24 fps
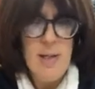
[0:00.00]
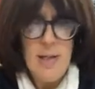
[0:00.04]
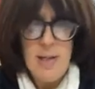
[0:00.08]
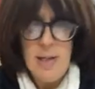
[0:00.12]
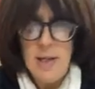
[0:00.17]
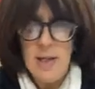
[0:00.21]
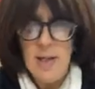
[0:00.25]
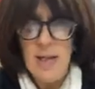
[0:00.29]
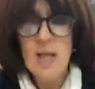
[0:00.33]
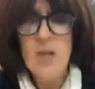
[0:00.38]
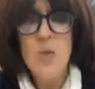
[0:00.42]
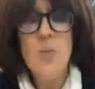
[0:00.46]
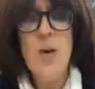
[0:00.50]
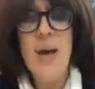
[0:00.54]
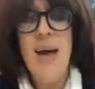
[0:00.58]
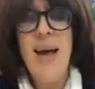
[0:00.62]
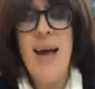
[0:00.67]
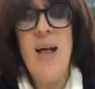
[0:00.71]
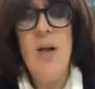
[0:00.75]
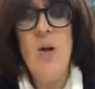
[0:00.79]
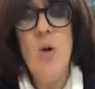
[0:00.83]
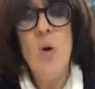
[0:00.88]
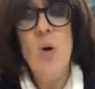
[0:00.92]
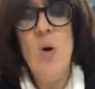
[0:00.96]
That's why
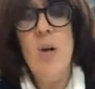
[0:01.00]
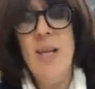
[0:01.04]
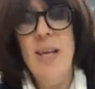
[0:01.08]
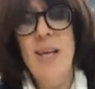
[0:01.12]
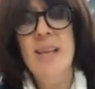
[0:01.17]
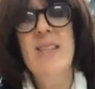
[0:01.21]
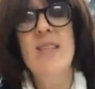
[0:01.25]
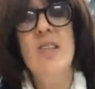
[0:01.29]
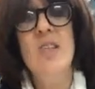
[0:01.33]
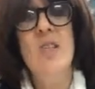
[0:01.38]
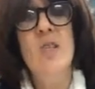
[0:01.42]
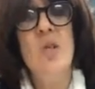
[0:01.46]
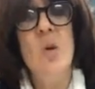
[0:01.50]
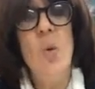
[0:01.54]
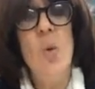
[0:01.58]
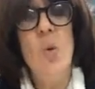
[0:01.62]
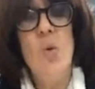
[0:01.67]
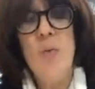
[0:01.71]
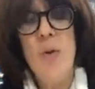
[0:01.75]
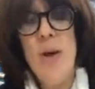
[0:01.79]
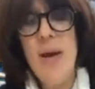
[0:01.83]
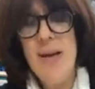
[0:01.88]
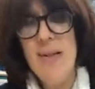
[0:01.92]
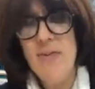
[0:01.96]
alcohol inks is so
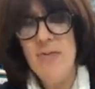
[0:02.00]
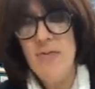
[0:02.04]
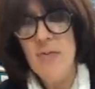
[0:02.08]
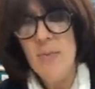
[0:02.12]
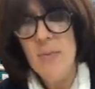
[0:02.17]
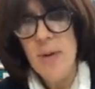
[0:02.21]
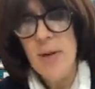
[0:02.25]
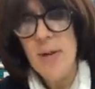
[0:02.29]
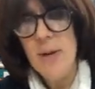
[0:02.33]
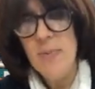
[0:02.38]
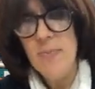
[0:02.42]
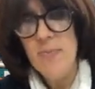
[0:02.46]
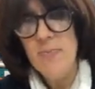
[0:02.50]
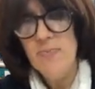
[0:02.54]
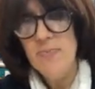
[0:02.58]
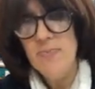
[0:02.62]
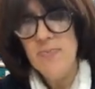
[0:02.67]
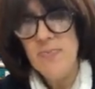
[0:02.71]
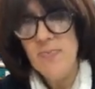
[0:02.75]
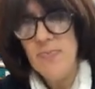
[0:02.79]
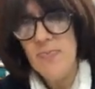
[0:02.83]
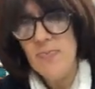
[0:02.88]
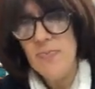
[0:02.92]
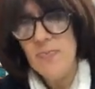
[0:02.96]
great for me,
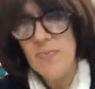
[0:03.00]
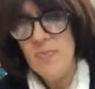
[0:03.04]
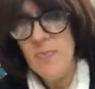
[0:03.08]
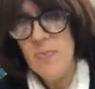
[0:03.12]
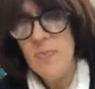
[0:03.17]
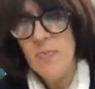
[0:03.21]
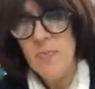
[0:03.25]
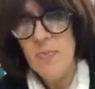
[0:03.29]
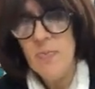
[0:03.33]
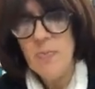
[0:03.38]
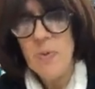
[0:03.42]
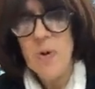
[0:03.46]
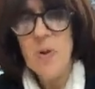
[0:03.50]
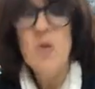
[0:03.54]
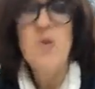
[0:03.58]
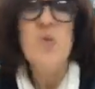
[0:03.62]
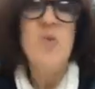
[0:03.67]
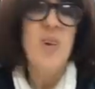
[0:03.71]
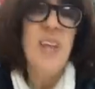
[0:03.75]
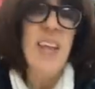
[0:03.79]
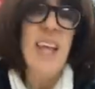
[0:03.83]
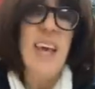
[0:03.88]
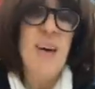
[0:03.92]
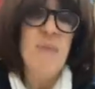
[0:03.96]
because
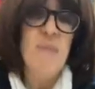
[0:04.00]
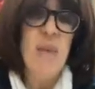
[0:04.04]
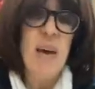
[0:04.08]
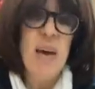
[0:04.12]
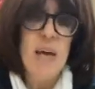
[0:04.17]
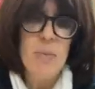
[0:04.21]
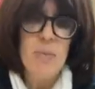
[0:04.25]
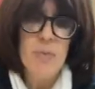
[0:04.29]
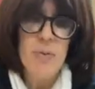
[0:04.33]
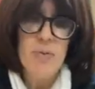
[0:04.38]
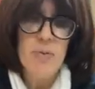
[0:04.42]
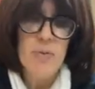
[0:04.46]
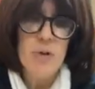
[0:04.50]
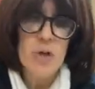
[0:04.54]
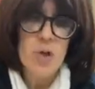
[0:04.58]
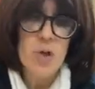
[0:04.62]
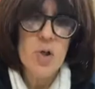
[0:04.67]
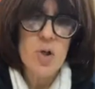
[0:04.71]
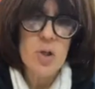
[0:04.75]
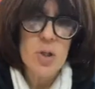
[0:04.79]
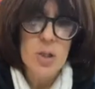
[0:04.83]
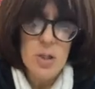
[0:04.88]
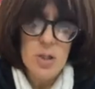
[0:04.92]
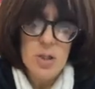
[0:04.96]
really I'm not a
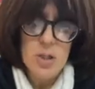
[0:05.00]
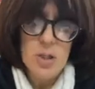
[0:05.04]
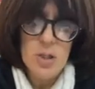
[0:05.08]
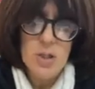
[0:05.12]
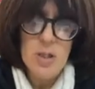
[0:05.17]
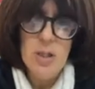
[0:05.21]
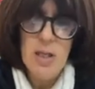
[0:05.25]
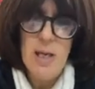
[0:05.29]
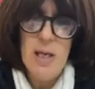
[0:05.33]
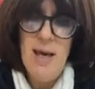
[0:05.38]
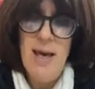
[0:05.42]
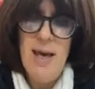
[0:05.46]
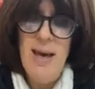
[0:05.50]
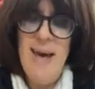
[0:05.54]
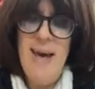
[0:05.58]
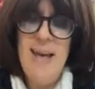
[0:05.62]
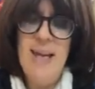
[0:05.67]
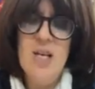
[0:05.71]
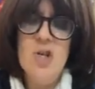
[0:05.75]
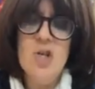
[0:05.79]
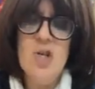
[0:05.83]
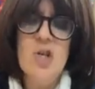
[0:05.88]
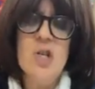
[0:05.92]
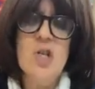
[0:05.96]
perfectionist, and
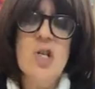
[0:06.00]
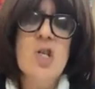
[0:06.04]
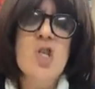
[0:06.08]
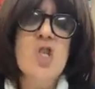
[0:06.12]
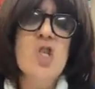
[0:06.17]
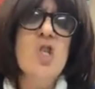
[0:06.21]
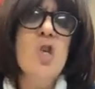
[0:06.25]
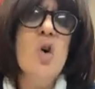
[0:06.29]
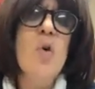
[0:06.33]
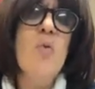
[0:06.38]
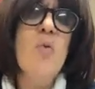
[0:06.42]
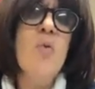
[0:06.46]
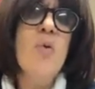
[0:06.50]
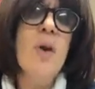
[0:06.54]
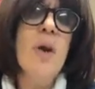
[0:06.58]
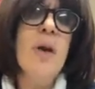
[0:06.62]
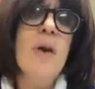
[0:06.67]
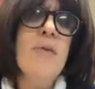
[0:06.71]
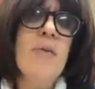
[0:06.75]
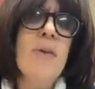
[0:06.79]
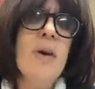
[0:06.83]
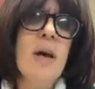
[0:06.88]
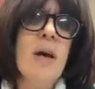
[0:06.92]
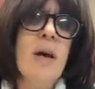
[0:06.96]
it's so
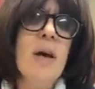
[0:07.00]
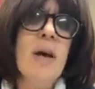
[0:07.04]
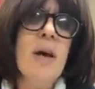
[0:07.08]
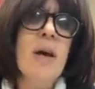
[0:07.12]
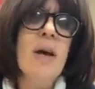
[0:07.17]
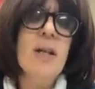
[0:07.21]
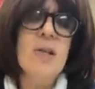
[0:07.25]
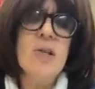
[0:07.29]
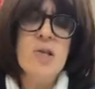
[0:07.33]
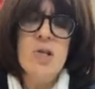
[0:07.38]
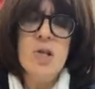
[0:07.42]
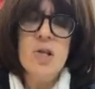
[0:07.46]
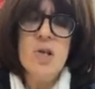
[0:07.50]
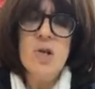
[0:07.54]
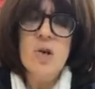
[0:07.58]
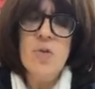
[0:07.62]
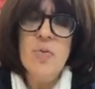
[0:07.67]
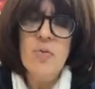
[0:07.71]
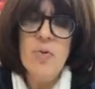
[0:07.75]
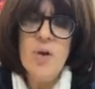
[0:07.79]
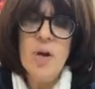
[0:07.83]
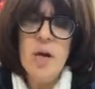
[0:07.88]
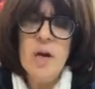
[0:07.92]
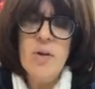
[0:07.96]
forgiving. It's such a
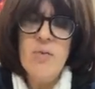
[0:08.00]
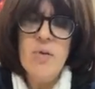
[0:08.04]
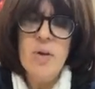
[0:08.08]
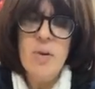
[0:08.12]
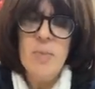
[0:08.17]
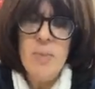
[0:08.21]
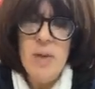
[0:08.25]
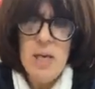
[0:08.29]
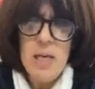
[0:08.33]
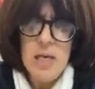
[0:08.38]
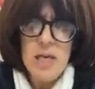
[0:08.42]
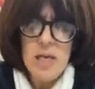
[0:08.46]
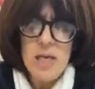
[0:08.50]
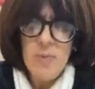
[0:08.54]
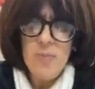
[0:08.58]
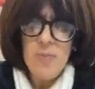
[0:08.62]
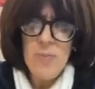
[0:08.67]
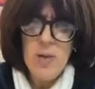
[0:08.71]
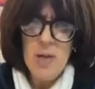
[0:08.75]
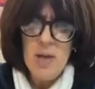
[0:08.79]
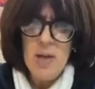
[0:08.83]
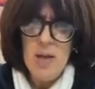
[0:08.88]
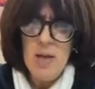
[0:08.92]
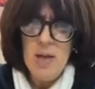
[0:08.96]
forgiving medium
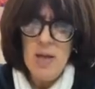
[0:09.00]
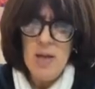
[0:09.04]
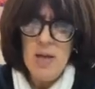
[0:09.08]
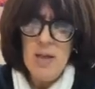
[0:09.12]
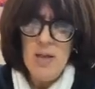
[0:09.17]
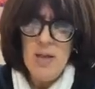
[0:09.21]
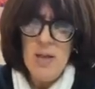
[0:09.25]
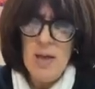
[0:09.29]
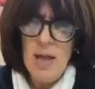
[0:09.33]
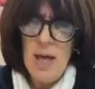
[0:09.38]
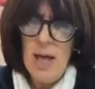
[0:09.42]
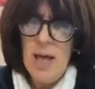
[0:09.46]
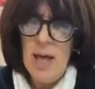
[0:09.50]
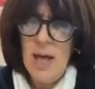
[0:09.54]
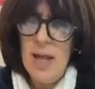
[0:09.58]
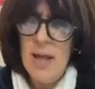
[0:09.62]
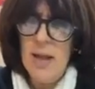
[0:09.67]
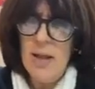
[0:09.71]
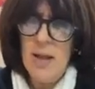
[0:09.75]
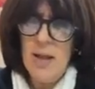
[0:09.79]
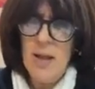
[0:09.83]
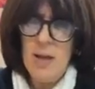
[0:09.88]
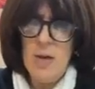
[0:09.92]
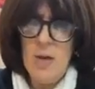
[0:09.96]

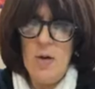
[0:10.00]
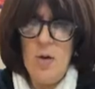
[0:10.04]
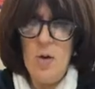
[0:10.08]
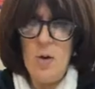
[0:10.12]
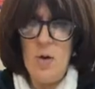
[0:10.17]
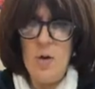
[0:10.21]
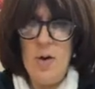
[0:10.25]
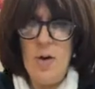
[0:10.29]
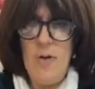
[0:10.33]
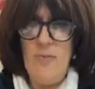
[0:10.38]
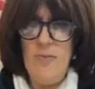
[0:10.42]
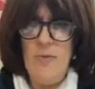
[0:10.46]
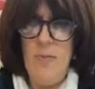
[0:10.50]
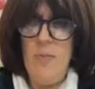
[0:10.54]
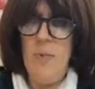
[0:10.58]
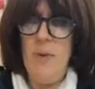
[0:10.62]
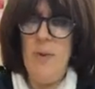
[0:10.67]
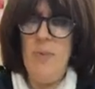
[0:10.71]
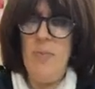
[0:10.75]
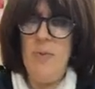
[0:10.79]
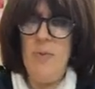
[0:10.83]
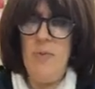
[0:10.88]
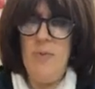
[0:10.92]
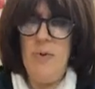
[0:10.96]
that you don't have to be a
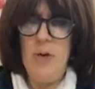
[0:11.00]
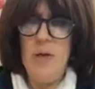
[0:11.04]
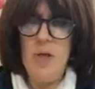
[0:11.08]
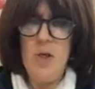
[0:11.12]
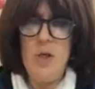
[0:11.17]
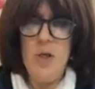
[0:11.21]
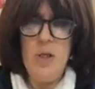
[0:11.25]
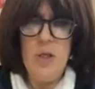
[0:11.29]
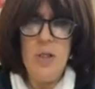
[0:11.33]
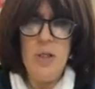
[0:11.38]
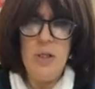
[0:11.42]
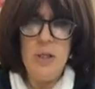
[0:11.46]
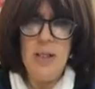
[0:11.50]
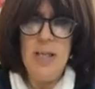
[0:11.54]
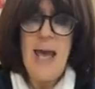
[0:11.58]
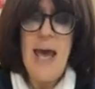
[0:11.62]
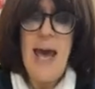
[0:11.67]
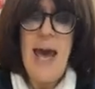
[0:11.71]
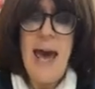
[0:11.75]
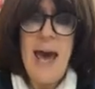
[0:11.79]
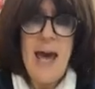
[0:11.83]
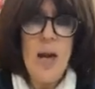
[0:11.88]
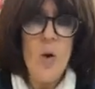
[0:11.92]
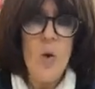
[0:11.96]
perfectionist
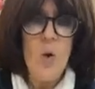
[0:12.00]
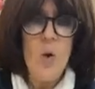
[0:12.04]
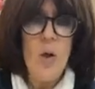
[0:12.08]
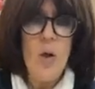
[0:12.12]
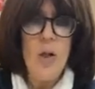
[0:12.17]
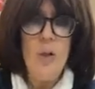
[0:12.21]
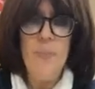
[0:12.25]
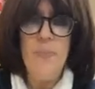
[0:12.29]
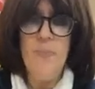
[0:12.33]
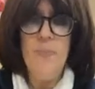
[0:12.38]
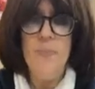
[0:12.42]
at all.